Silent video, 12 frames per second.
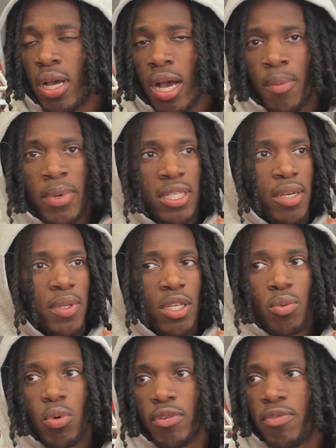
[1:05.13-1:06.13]
I mean, it's everything you
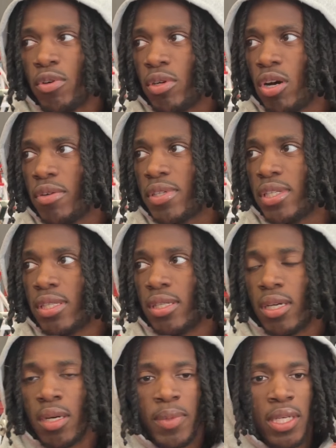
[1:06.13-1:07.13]
work for in the offseason.
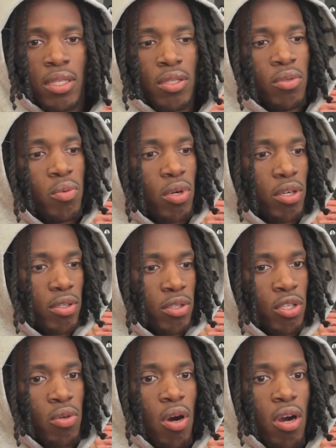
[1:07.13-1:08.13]
I mean, you work
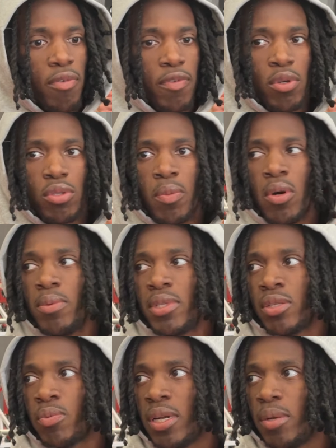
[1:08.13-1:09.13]
so hard for those moments
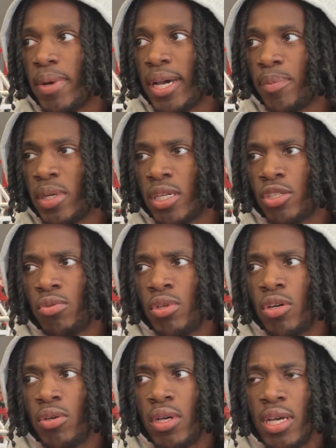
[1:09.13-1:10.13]
as running back because you
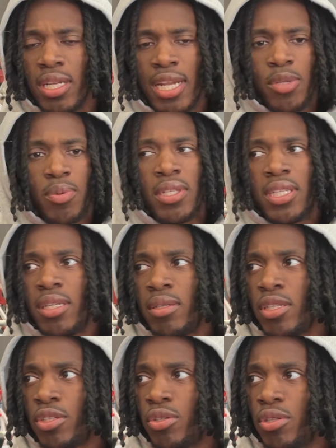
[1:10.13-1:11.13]
know that's what the team
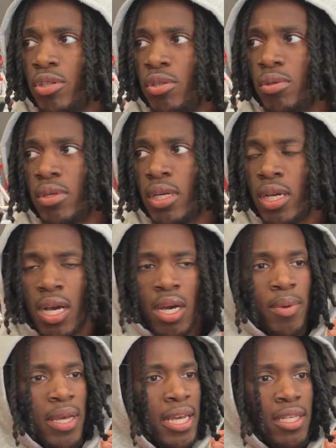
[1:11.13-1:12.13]
needs you to do.
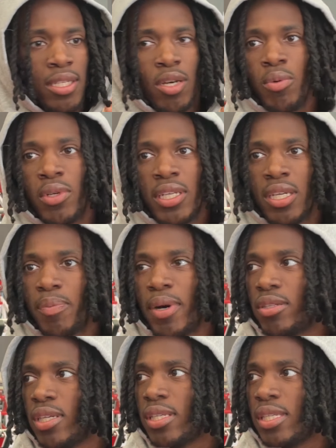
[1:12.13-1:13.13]
Um, it's nowhere near
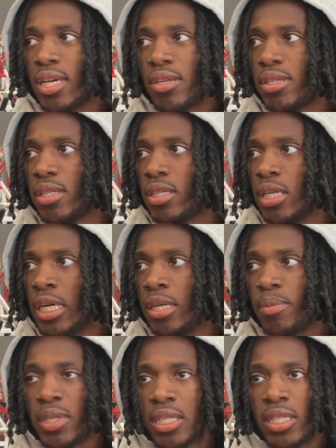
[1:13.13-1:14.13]
about Justice Ellison um,
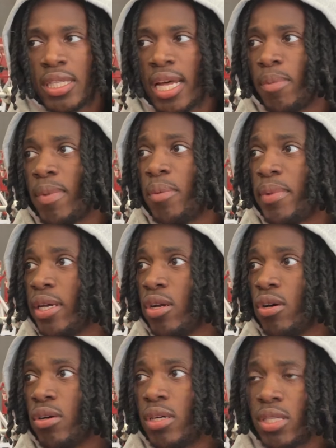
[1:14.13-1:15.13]
because it's not about me at
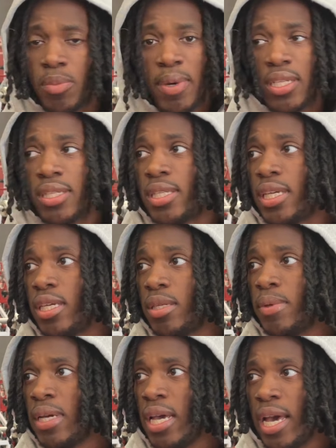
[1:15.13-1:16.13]
all. It's about this team.
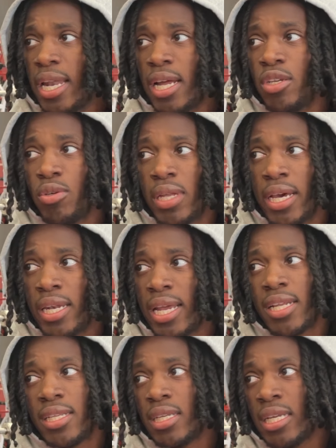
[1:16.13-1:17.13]
And I knew that, and,
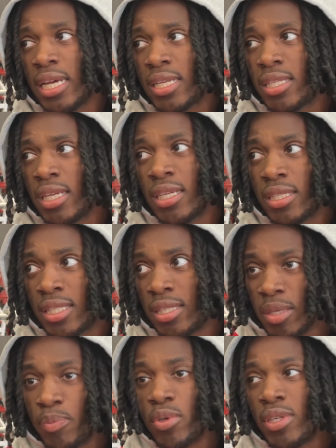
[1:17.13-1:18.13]
that, and that's a
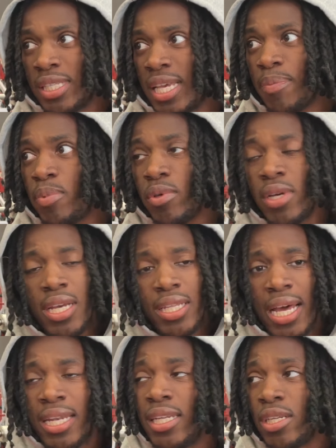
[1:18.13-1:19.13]
simple example.
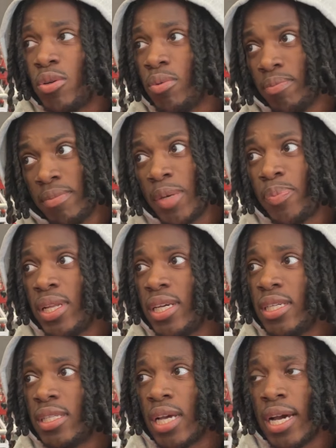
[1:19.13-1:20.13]
I need to go make
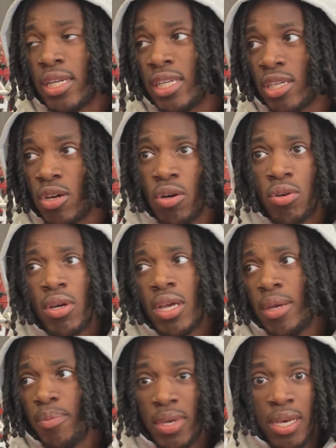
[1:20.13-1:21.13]
plays. I need to go
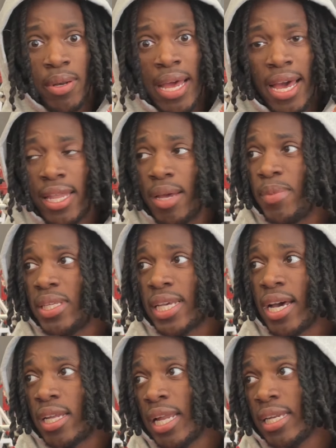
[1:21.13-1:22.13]
be able to have that
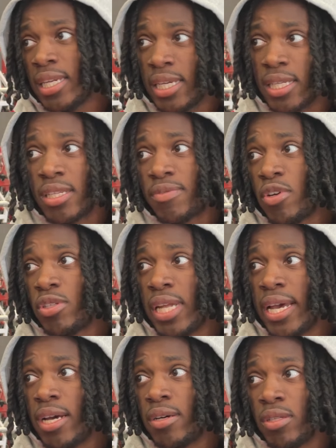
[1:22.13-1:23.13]
mentality. I need to get this first
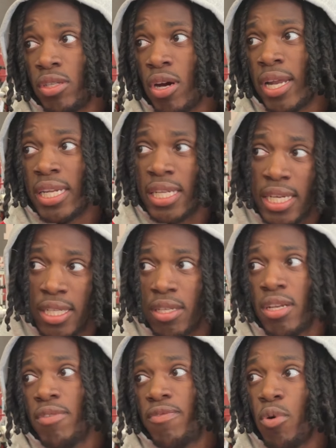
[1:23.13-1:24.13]
down. You know, I need to get
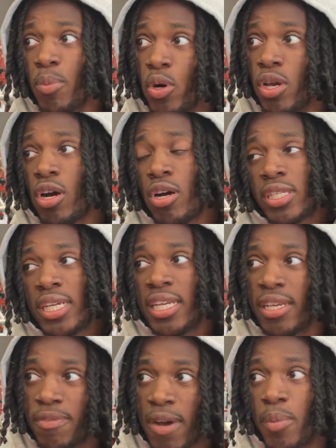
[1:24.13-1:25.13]
four more yards. I need
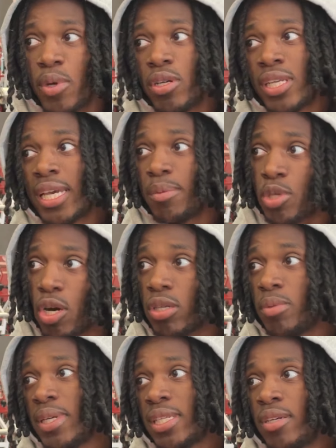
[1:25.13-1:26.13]
to get five more yards. I kept talking
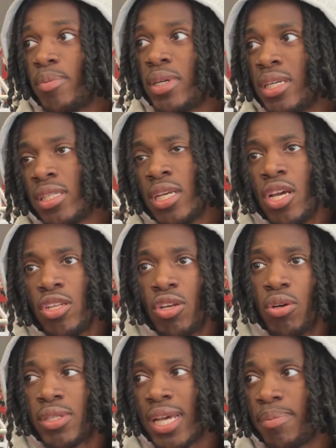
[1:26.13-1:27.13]
to myself because
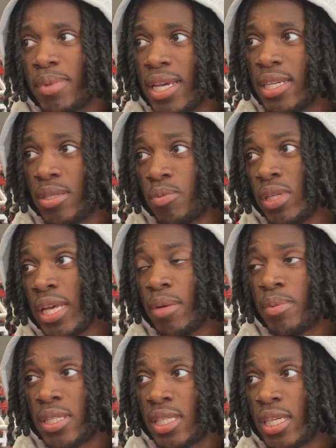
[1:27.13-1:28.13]
those type things to really help
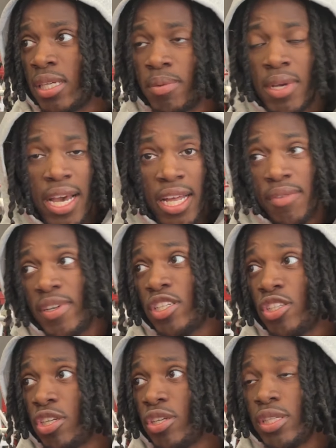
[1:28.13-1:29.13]
this team elevate the
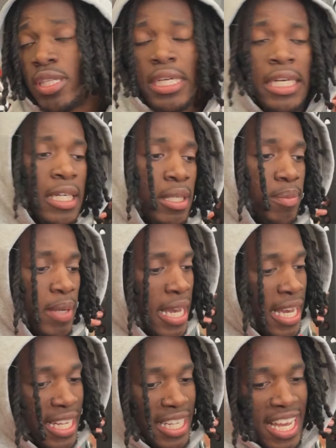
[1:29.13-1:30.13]
jersey. Um,
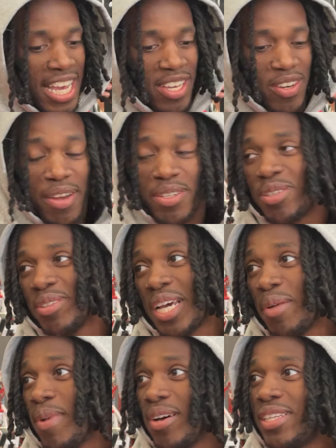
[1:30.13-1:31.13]
and, you know, every single
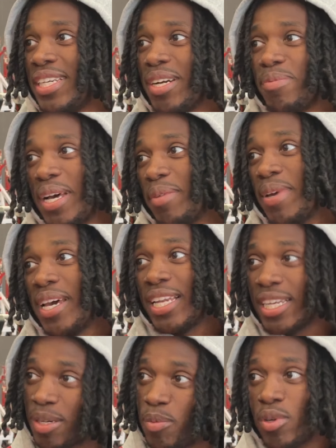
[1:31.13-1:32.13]
time I'm out there, I'm like, man,
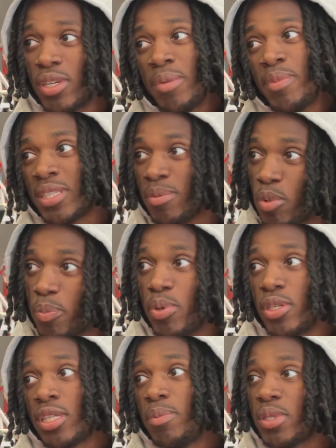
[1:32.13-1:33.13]
like, come on, give me some more
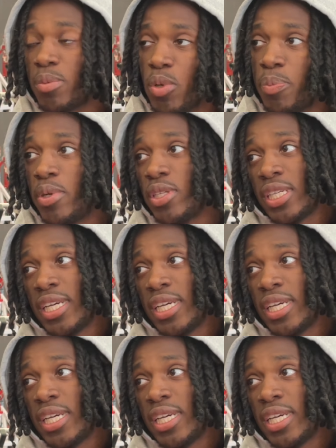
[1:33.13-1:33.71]
push. Give me some more push.